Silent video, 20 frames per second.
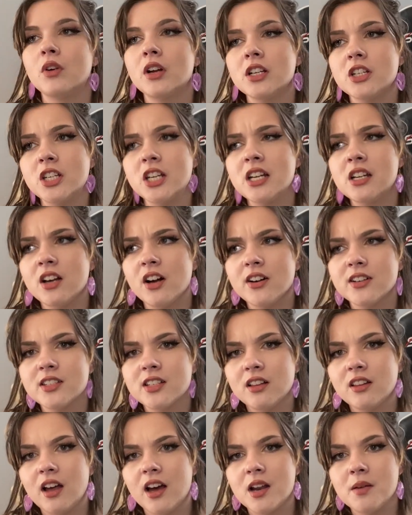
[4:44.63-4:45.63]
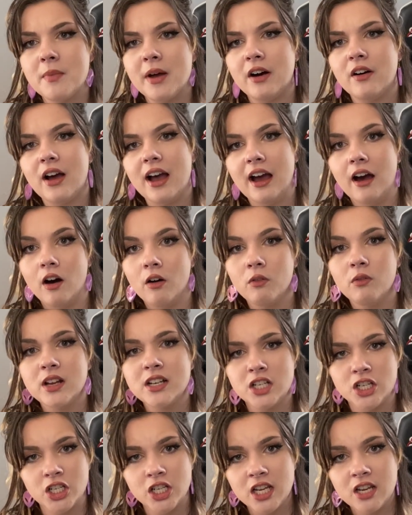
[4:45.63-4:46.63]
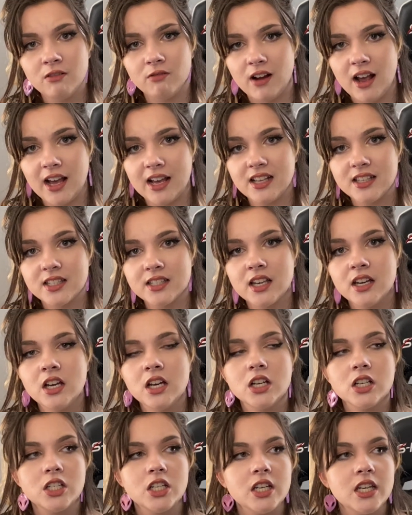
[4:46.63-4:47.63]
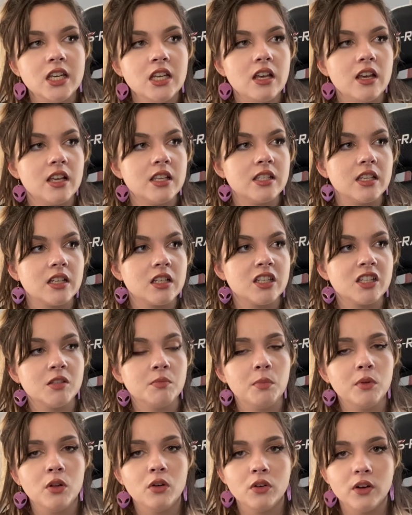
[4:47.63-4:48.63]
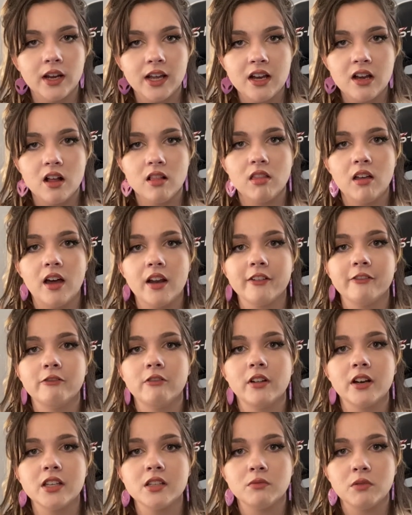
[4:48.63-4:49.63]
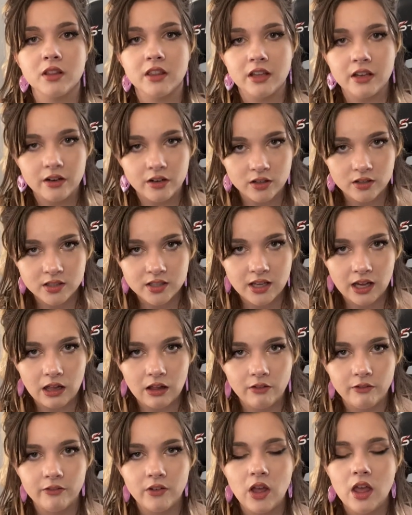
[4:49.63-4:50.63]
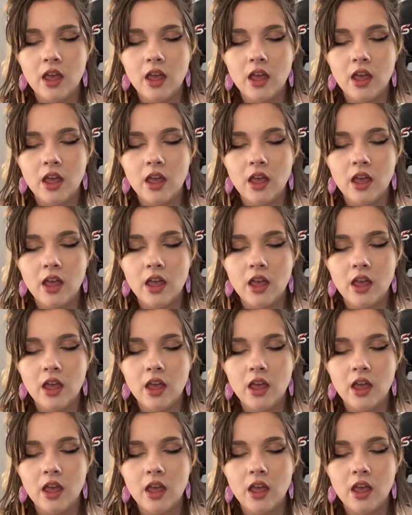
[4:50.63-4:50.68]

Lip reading: She talks a lot about how when she writes, she is exploring a lot of what is within herself.